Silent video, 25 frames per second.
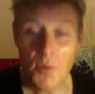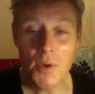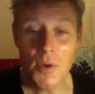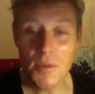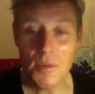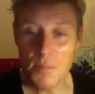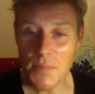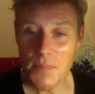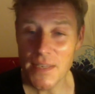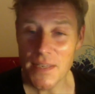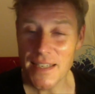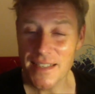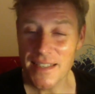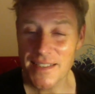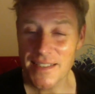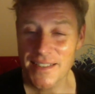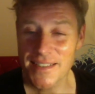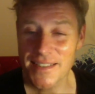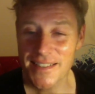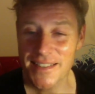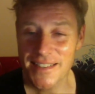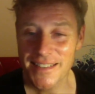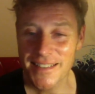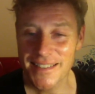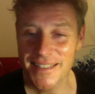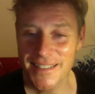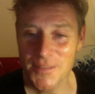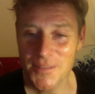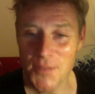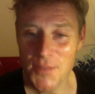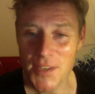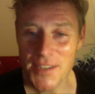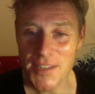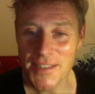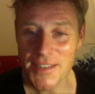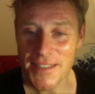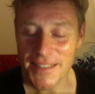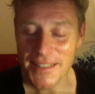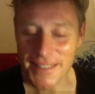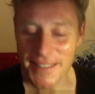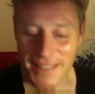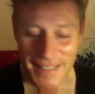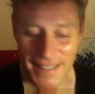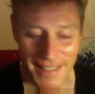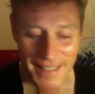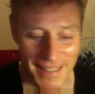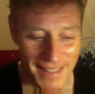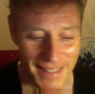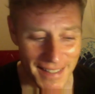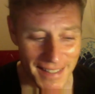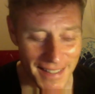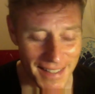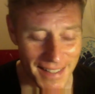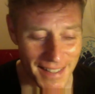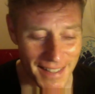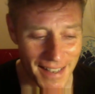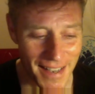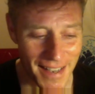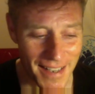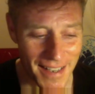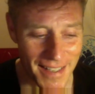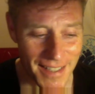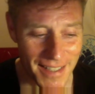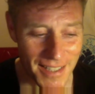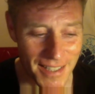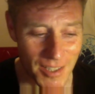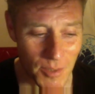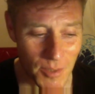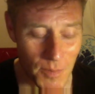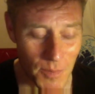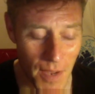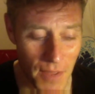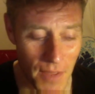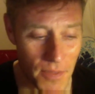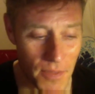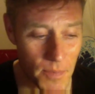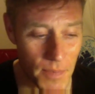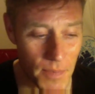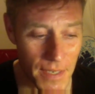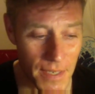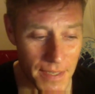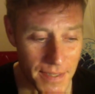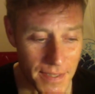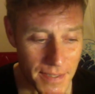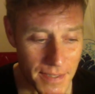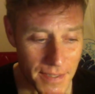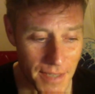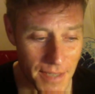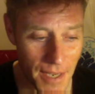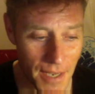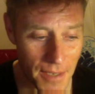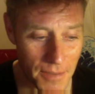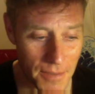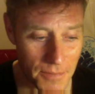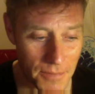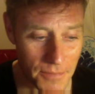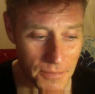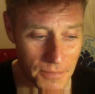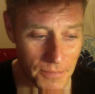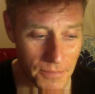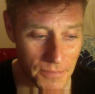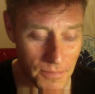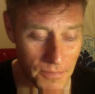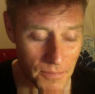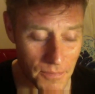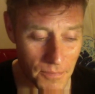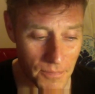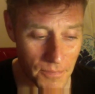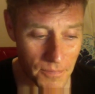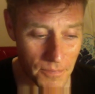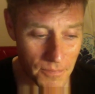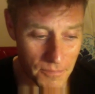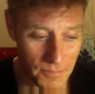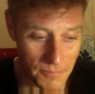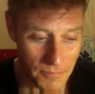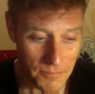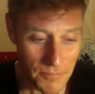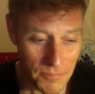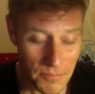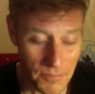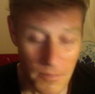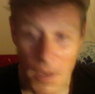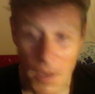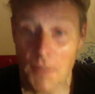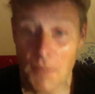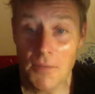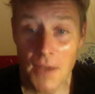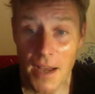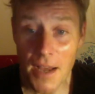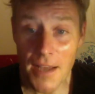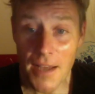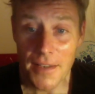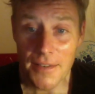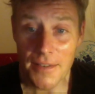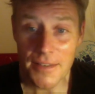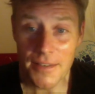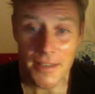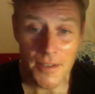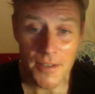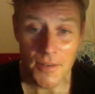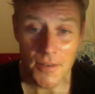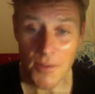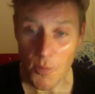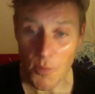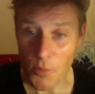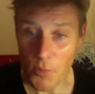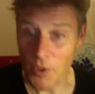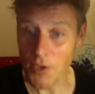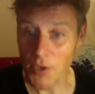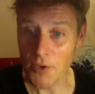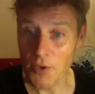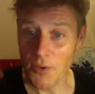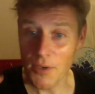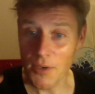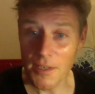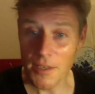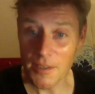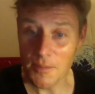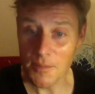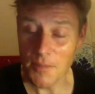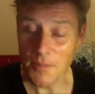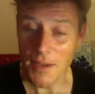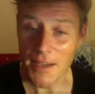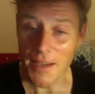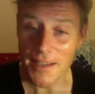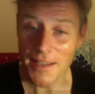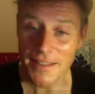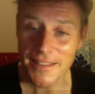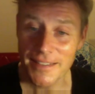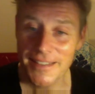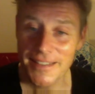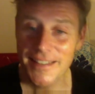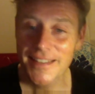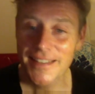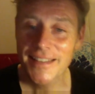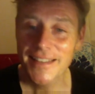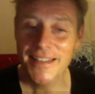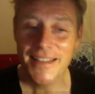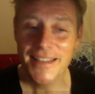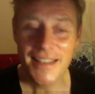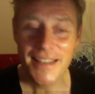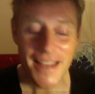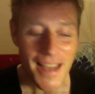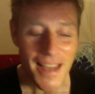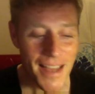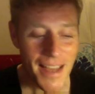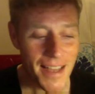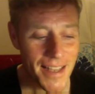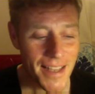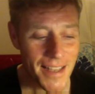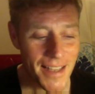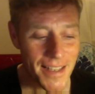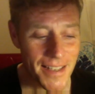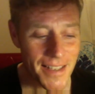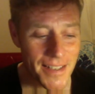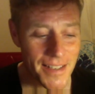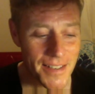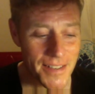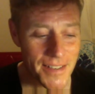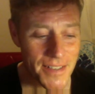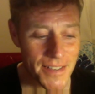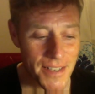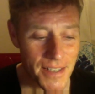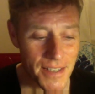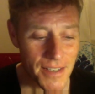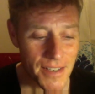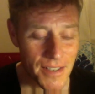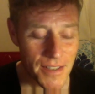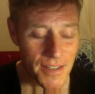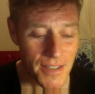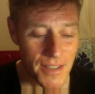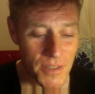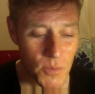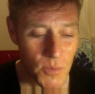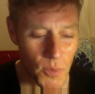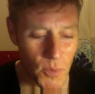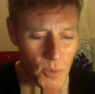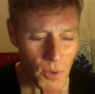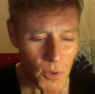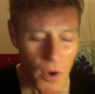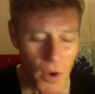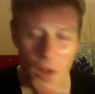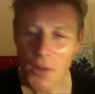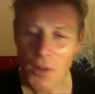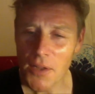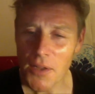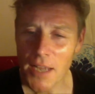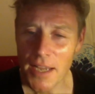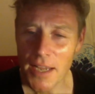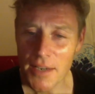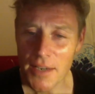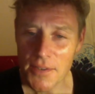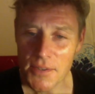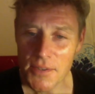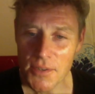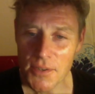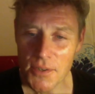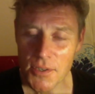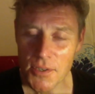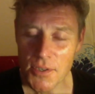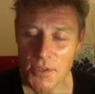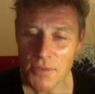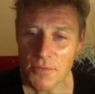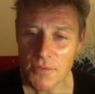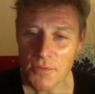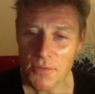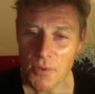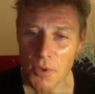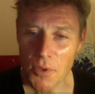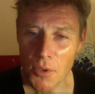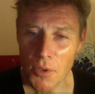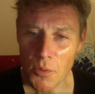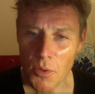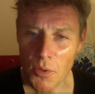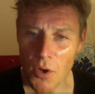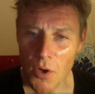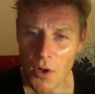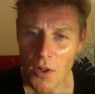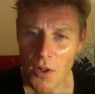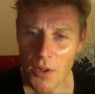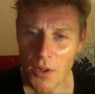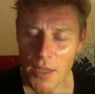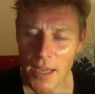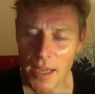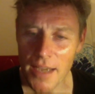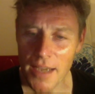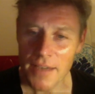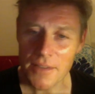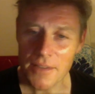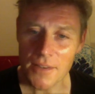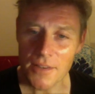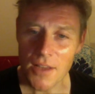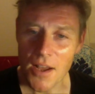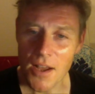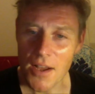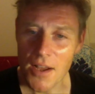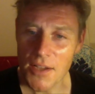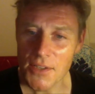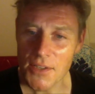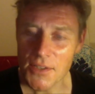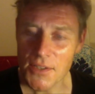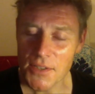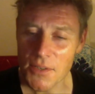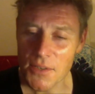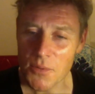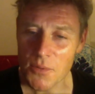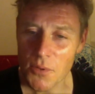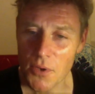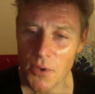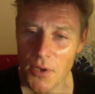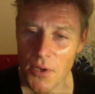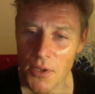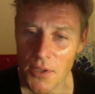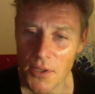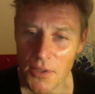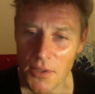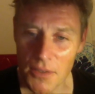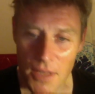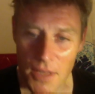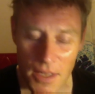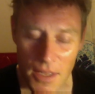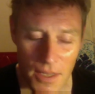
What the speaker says: peace, basically, and the peace of God, that we're created by, and that's what we're all kind of searching for. We're all kind of lost, and we're all